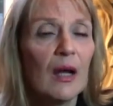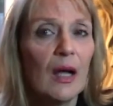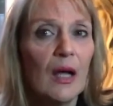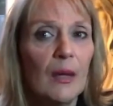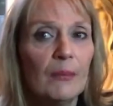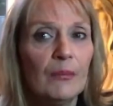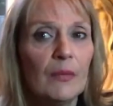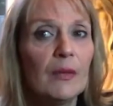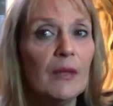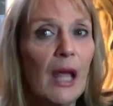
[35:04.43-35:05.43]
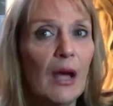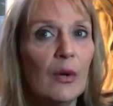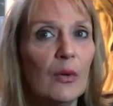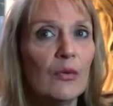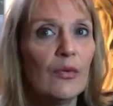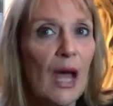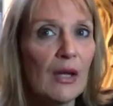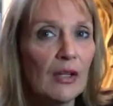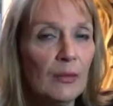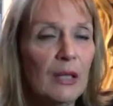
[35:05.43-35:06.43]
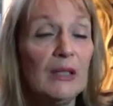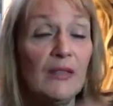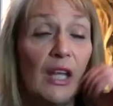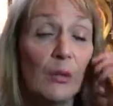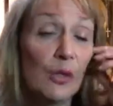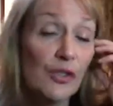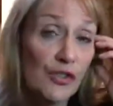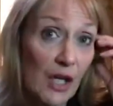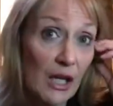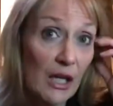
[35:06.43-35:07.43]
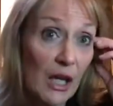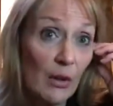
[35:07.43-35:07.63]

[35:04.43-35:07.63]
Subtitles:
Now, that could mean that they were sick